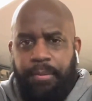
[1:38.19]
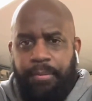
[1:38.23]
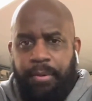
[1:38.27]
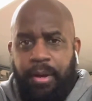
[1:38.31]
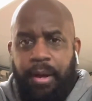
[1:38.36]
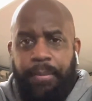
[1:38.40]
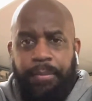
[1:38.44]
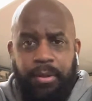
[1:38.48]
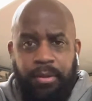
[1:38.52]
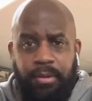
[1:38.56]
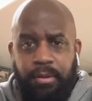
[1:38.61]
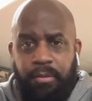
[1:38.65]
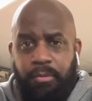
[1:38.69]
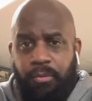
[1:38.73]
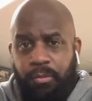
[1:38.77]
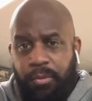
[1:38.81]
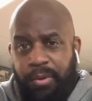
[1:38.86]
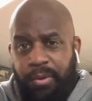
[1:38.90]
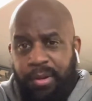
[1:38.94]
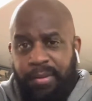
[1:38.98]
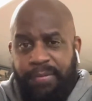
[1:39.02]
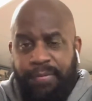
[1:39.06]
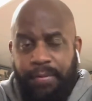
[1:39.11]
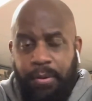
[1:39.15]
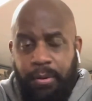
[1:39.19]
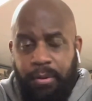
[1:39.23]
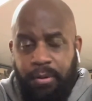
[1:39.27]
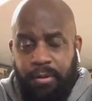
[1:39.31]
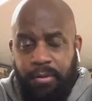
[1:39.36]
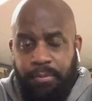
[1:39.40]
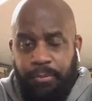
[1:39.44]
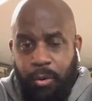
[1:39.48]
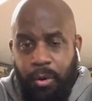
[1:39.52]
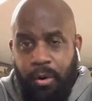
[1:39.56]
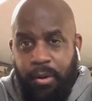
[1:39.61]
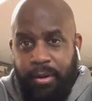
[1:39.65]
I'm gonna really focus
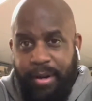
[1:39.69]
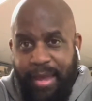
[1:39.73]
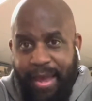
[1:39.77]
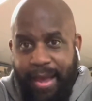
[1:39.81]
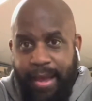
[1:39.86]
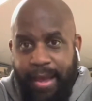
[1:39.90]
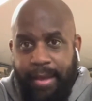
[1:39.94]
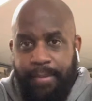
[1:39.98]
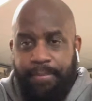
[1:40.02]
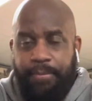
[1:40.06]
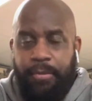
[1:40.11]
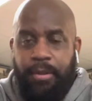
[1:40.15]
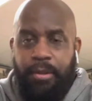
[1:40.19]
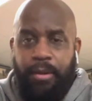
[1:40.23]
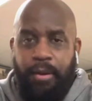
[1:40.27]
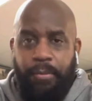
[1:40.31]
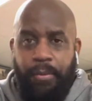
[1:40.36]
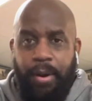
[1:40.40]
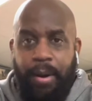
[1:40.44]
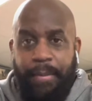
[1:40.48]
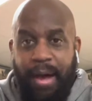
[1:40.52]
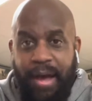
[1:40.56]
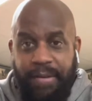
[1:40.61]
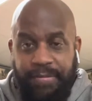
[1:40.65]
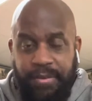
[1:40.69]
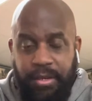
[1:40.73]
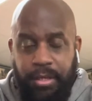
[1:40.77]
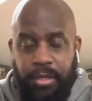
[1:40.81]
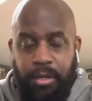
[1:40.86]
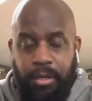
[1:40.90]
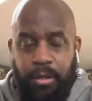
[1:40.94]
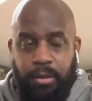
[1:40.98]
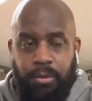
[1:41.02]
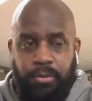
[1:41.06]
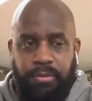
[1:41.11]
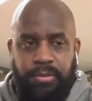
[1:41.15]
more on that around my
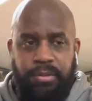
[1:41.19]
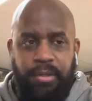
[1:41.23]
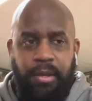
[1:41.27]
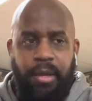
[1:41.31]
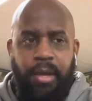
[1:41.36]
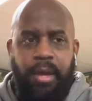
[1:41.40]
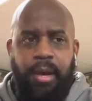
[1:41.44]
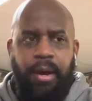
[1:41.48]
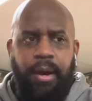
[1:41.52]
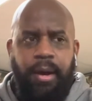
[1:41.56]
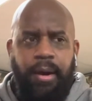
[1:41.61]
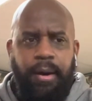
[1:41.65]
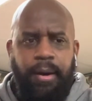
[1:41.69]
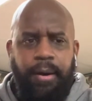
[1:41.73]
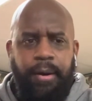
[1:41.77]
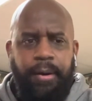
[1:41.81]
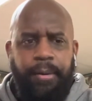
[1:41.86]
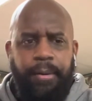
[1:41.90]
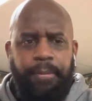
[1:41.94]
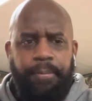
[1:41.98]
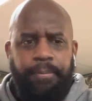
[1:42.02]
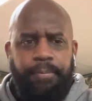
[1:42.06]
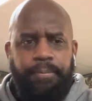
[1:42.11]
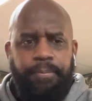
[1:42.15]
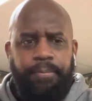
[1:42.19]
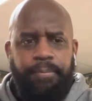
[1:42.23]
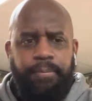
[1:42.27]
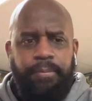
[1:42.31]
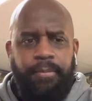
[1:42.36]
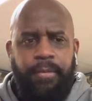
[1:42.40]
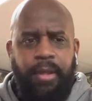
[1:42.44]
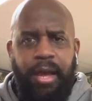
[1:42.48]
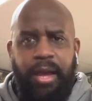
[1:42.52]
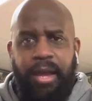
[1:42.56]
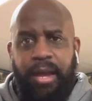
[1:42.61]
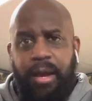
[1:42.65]
videos.
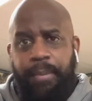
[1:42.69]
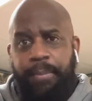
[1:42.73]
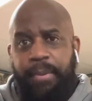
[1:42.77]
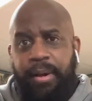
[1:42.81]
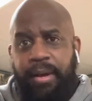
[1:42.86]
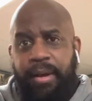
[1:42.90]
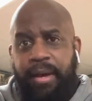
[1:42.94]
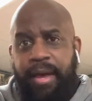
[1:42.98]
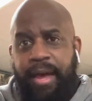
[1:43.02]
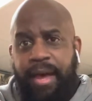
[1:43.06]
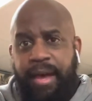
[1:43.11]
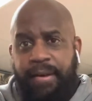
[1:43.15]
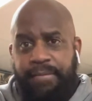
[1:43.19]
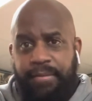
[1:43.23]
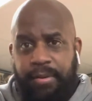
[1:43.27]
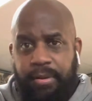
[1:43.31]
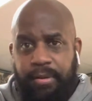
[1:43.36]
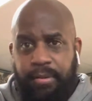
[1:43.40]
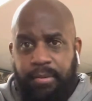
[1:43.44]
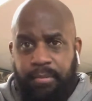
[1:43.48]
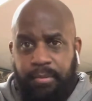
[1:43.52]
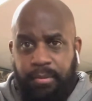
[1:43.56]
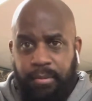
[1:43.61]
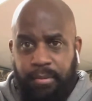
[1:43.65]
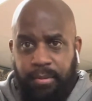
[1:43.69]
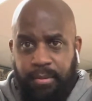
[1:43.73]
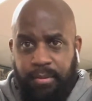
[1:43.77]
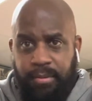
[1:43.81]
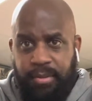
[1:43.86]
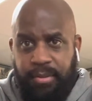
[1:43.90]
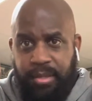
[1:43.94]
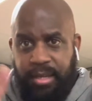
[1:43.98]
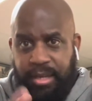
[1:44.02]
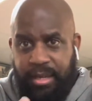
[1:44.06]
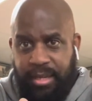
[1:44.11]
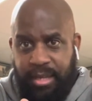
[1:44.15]
I am an avid
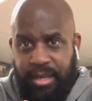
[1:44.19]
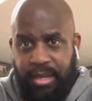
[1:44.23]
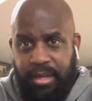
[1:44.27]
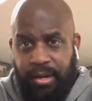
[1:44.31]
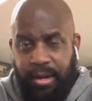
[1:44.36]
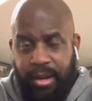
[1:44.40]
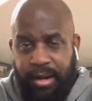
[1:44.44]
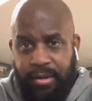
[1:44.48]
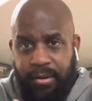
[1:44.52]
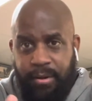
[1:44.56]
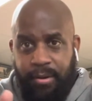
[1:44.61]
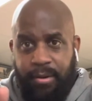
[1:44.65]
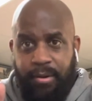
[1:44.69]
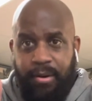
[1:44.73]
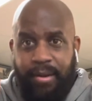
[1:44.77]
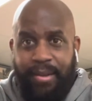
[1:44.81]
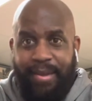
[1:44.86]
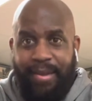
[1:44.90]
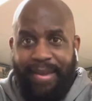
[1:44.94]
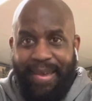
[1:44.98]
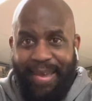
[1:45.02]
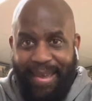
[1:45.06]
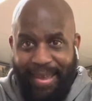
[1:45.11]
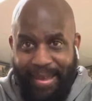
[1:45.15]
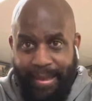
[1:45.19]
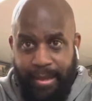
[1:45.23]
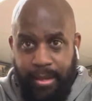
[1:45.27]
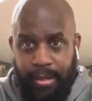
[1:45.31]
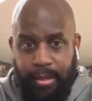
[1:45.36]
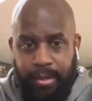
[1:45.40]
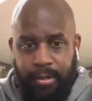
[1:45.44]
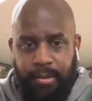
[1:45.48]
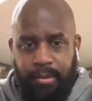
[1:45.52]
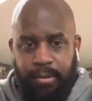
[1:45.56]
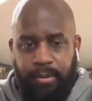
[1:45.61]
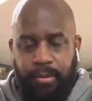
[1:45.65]
CD collector
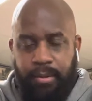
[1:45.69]
and